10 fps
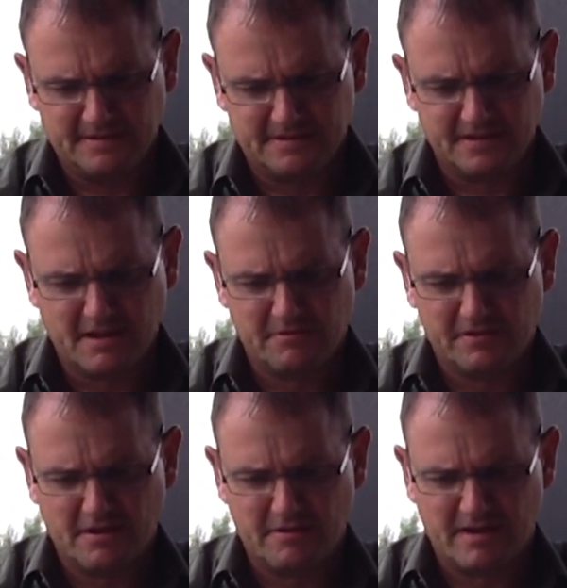So
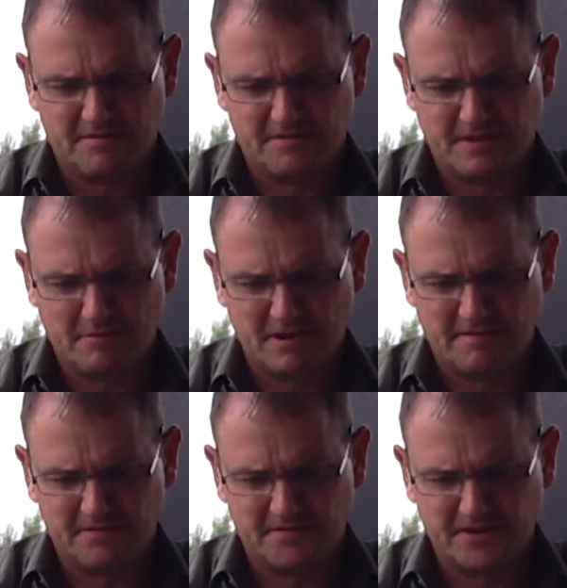there we have
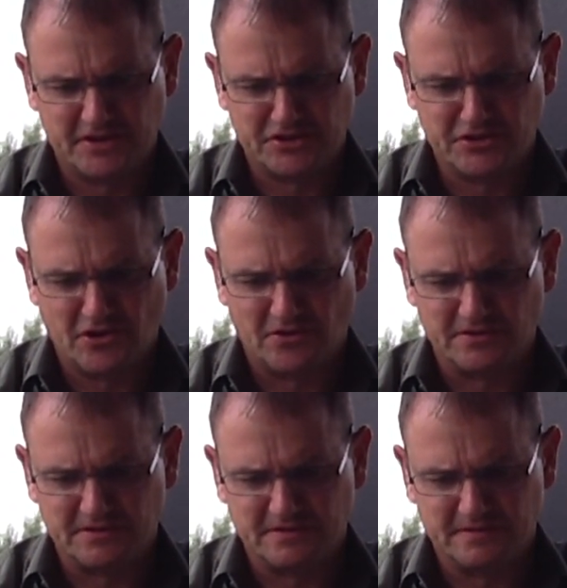the finished knot.
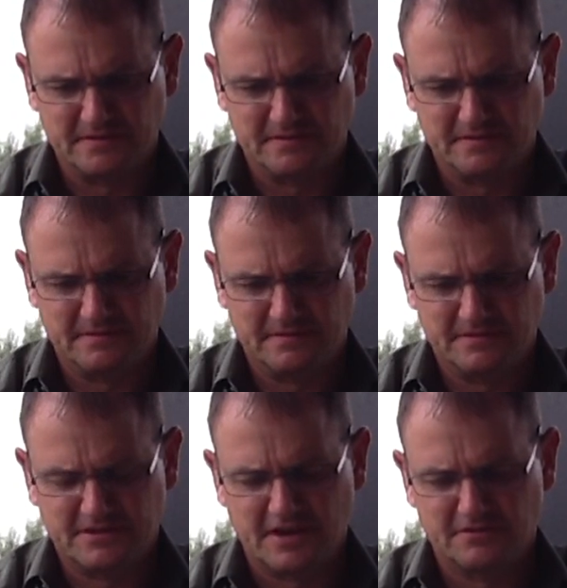
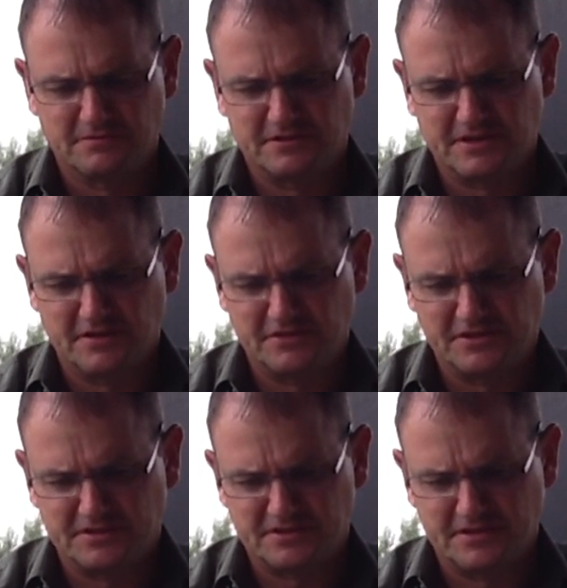So
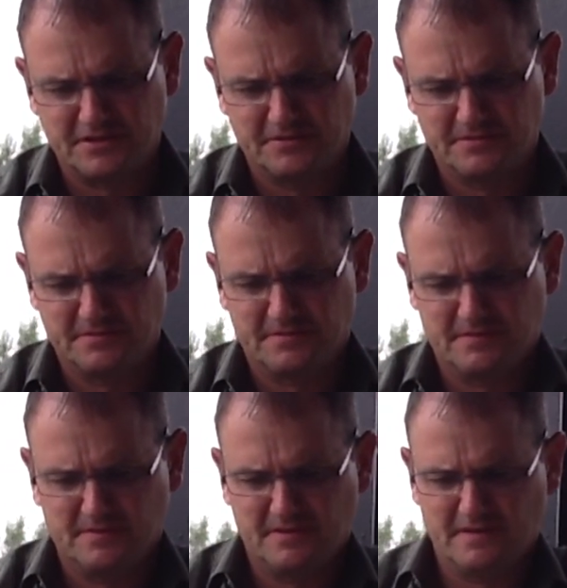just to
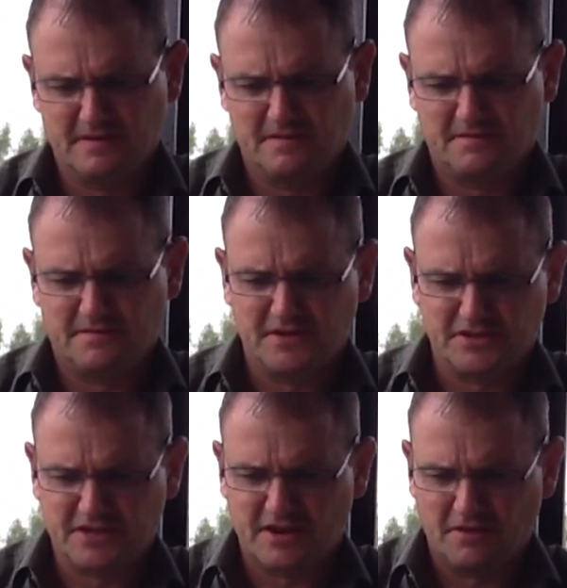
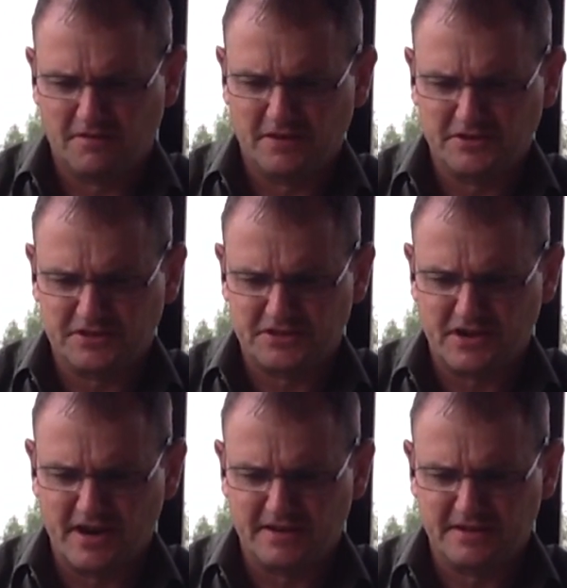finish that off, I'll just
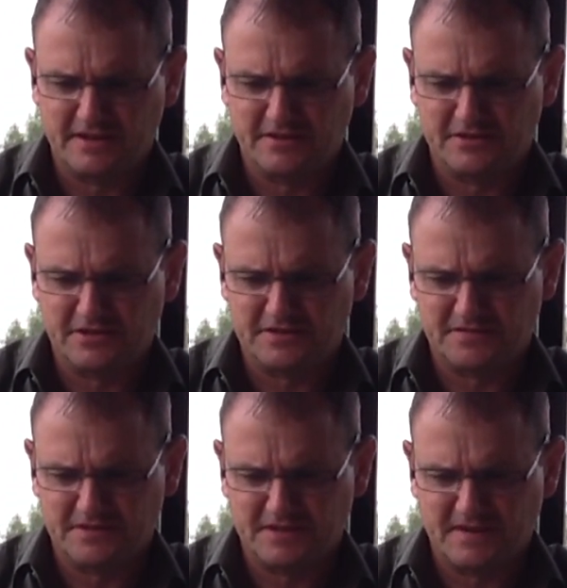tighten it just
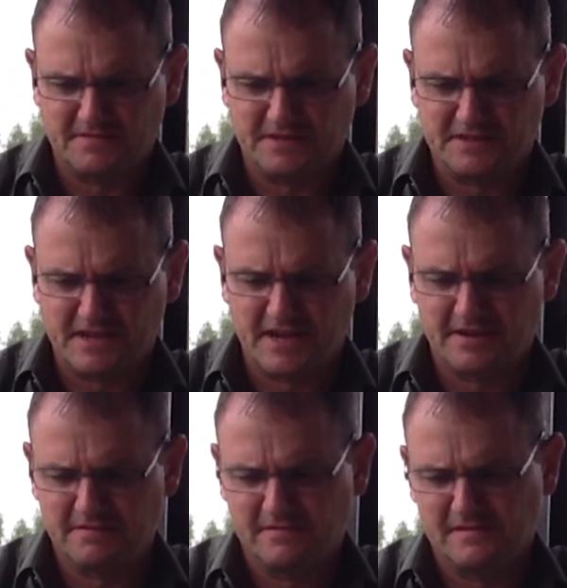for safety's
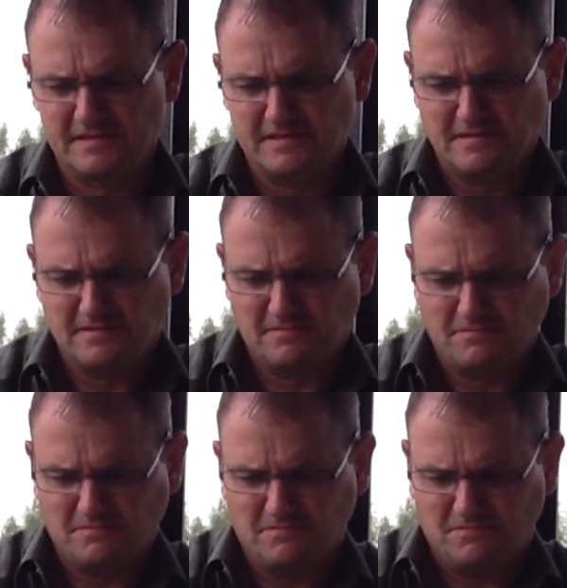sake
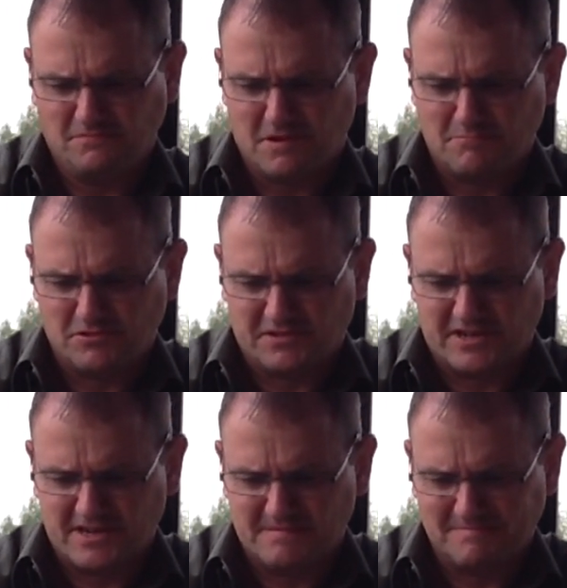one more
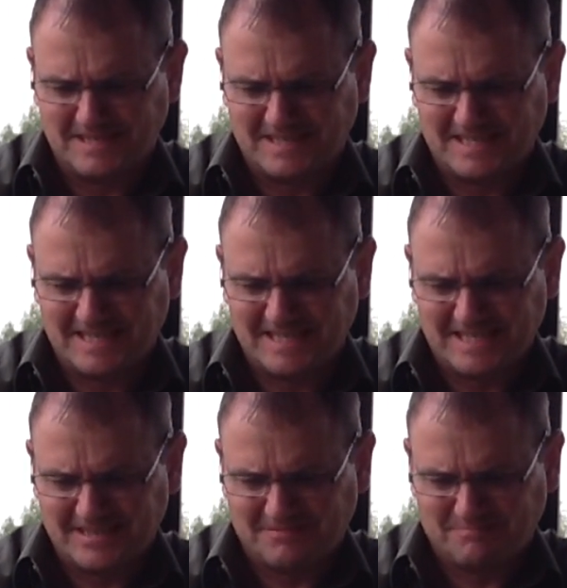time, because this is
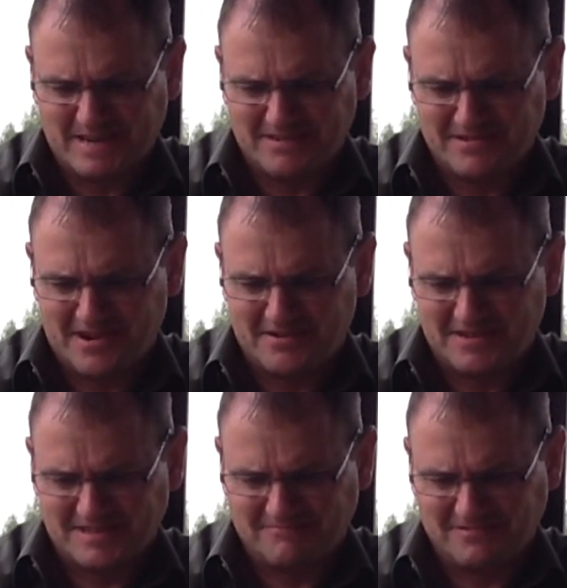£100
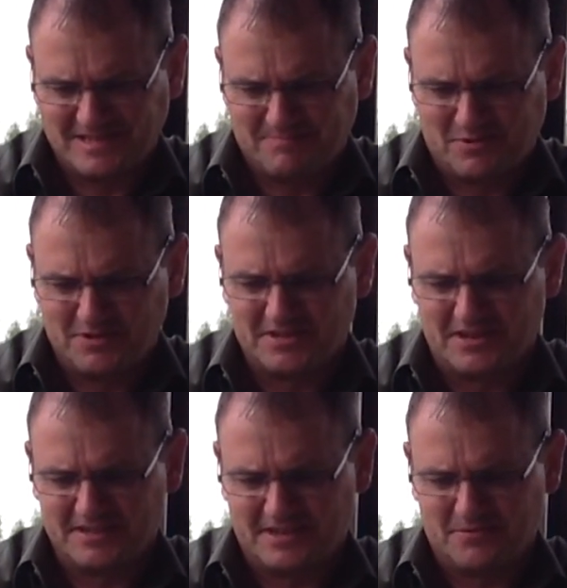nylon. I can really pull as
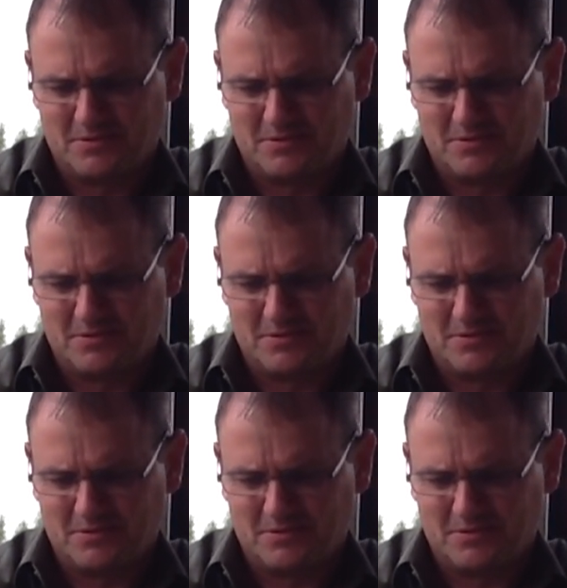hard as I